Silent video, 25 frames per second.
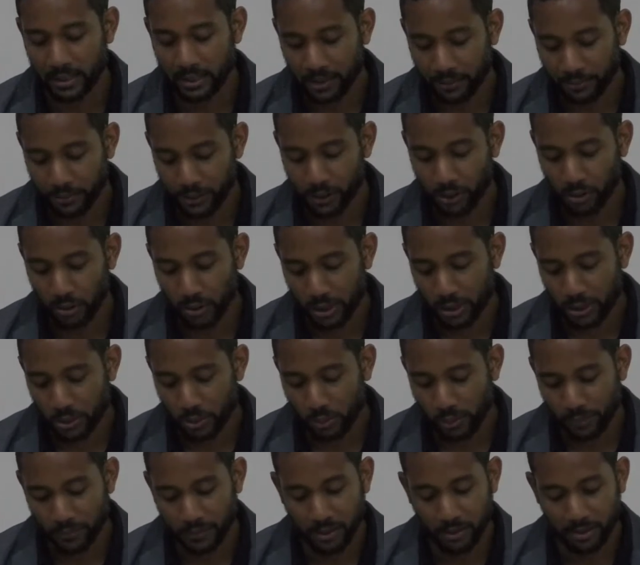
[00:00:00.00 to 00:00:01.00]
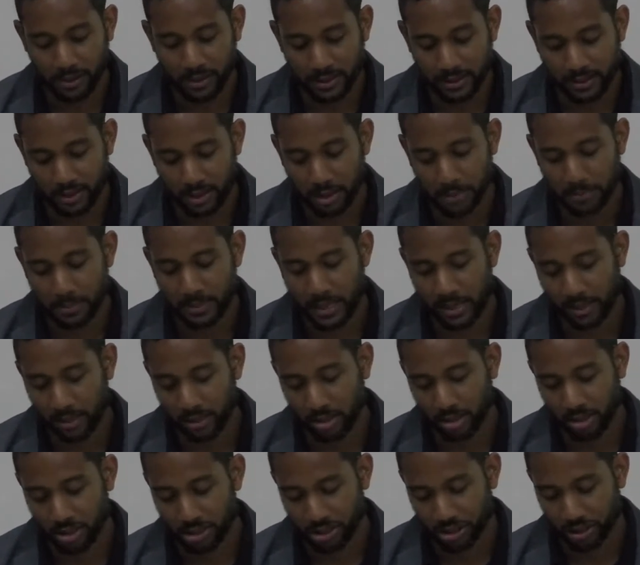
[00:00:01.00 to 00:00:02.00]
individuals who are very disturbed
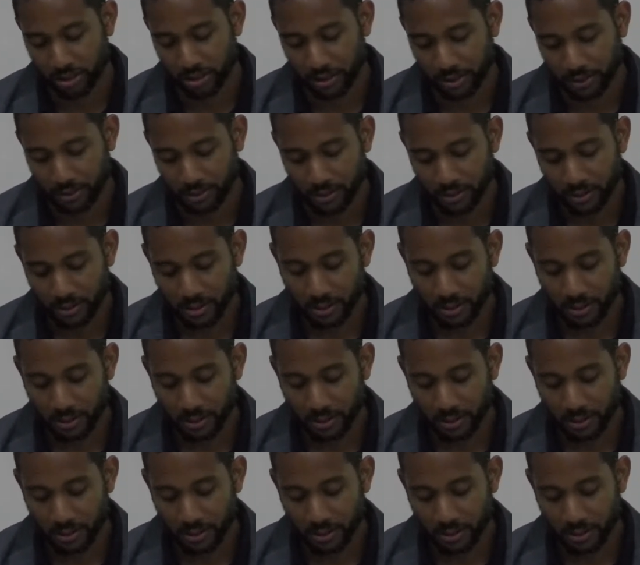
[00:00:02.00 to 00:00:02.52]
psychologically